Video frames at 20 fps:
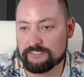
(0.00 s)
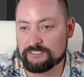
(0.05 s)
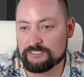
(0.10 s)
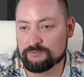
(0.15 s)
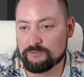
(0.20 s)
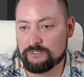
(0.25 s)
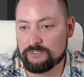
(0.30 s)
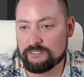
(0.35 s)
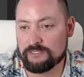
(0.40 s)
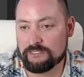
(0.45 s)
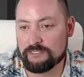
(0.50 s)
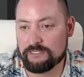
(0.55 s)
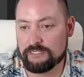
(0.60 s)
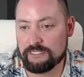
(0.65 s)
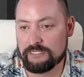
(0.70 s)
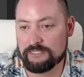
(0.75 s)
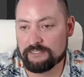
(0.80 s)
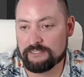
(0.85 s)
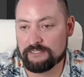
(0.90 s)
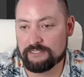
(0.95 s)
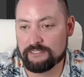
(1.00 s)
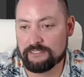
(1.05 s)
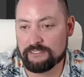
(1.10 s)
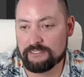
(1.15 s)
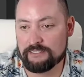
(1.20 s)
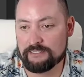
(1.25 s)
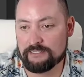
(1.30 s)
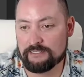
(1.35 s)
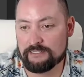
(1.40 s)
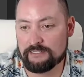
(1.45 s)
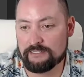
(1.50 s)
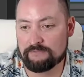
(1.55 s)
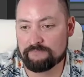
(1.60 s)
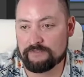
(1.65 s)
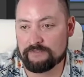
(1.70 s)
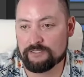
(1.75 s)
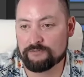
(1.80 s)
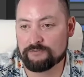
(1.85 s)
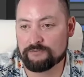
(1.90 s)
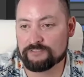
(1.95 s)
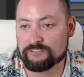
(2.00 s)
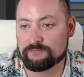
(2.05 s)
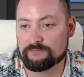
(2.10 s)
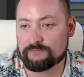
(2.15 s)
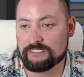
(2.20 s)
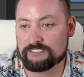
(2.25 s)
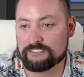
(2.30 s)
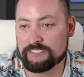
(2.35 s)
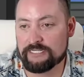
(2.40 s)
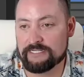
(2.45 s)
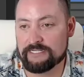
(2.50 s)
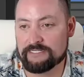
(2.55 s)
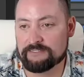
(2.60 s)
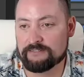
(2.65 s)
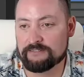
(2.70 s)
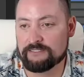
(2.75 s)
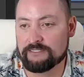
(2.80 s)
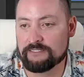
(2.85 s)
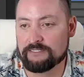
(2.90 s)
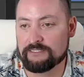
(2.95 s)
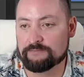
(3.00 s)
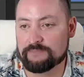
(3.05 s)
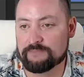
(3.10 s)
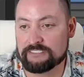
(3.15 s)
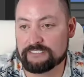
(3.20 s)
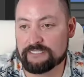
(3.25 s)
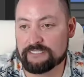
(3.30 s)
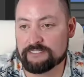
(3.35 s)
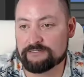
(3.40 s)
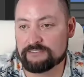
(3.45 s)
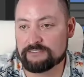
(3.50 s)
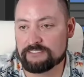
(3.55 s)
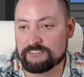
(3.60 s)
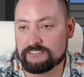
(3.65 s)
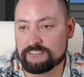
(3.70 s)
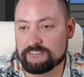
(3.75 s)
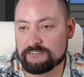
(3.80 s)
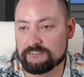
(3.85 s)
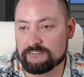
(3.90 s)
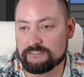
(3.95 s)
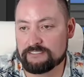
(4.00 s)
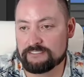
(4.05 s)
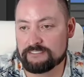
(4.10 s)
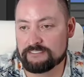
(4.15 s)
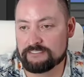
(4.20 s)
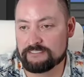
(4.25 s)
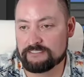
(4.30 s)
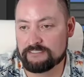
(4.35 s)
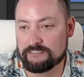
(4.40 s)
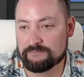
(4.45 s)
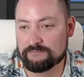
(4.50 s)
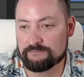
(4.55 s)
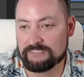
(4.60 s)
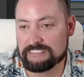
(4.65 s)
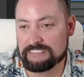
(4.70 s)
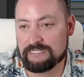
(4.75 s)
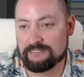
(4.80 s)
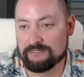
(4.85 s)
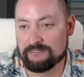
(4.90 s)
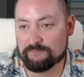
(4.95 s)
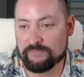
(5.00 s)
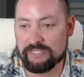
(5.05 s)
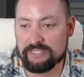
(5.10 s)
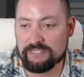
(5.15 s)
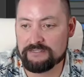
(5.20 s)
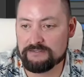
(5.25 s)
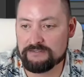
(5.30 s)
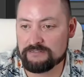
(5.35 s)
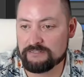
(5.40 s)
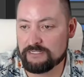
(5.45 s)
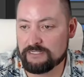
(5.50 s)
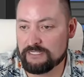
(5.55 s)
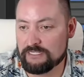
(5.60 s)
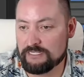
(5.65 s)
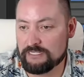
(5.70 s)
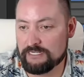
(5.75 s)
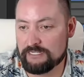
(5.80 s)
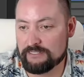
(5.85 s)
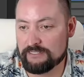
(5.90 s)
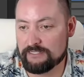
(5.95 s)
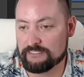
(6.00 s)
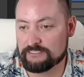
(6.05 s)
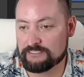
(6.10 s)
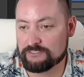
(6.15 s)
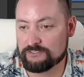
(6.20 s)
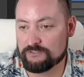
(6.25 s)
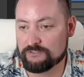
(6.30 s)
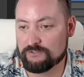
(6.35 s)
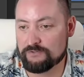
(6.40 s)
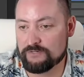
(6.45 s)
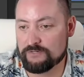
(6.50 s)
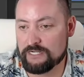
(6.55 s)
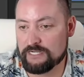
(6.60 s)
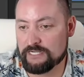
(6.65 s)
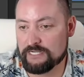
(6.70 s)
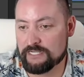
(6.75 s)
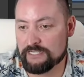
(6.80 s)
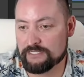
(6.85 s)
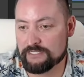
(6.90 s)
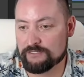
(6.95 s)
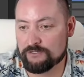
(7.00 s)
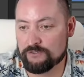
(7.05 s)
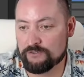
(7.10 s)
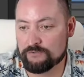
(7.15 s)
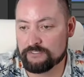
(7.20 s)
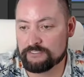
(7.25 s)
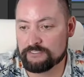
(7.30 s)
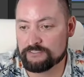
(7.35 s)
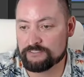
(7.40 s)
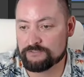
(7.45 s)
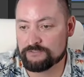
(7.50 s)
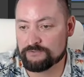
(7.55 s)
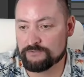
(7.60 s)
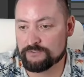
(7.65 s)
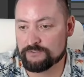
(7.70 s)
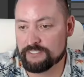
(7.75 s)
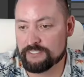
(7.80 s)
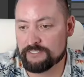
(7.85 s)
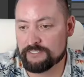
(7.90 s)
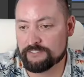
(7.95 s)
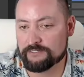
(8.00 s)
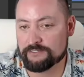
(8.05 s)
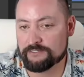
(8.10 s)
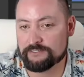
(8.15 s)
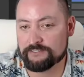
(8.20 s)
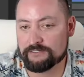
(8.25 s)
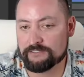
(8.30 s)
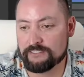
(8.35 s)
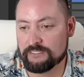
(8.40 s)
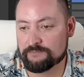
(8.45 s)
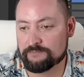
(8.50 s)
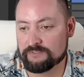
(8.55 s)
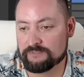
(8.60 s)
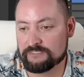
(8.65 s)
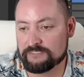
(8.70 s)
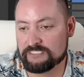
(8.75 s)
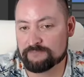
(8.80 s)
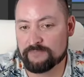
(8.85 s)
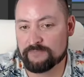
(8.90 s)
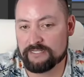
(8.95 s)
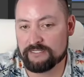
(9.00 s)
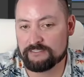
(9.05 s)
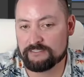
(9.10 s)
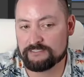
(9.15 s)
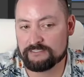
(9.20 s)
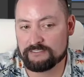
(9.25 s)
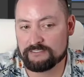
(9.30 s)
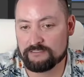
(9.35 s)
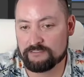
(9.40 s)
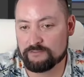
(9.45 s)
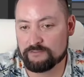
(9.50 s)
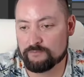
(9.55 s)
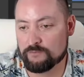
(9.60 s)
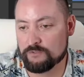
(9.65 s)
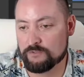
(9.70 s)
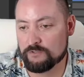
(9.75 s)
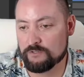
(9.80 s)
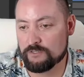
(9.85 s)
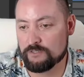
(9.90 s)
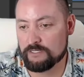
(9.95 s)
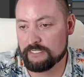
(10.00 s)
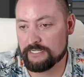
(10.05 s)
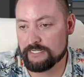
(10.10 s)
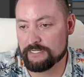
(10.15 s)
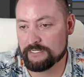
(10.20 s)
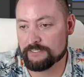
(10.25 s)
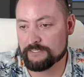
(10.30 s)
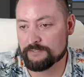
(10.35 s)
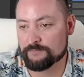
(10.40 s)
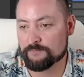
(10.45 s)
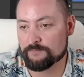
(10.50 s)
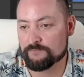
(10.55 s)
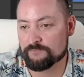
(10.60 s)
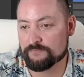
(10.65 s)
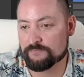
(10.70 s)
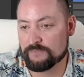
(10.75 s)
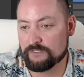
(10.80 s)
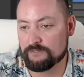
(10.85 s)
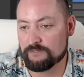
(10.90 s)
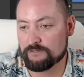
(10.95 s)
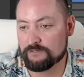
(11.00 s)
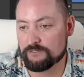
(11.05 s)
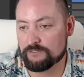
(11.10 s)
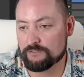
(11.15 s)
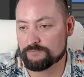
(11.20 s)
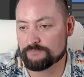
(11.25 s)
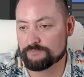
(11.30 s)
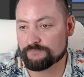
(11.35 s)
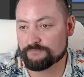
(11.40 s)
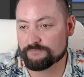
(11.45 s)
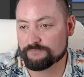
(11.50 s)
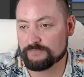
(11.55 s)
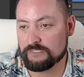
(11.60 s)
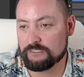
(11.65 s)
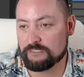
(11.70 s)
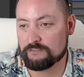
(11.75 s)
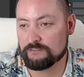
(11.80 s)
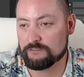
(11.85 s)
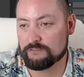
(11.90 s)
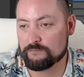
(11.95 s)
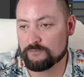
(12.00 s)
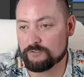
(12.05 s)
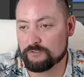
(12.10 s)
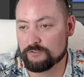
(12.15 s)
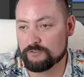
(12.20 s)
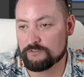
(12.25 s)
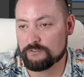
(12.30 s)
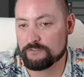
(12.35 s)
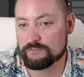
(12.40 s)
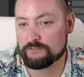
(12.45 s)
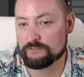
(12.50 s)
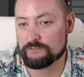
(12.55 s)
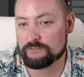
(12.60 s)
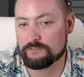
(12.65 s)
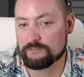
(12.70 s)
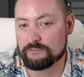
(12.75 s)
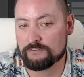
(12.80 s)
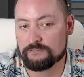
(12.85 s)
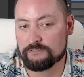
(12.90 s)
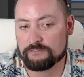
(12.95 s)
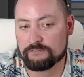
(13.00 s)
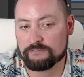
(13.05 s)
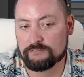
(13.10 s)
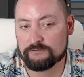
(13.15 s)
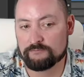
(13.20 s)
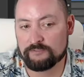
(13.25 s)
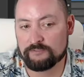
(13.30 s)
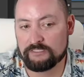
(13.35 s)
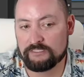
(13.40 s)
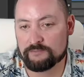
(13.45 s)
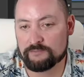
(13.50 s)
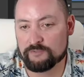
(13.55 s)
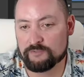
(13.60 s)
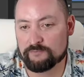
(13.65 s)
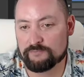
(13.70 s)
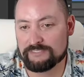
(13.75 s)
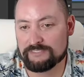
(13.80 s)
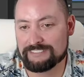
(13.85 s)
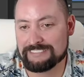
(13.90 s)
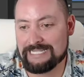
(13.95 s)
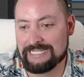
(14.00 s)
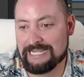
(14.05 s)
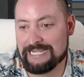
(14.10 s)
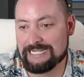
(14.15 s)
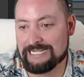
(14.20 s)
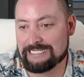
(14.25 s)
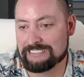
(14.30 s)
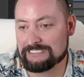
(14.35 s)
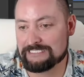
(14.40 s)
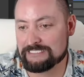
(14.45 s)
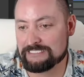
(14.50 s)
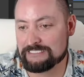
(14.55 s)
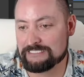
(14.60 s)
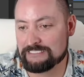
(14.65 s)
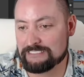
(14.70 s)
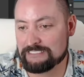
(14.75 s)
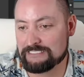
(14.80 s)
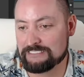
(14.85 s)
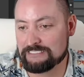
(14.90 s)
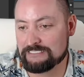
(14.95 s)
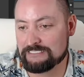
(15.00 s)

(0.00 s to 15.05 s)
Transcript: this one, and then if I go into my shaders, see it's the metallic paint, and then so I go into here. I'm gonna just make it just a little more like, a little more with a little more pizzazz,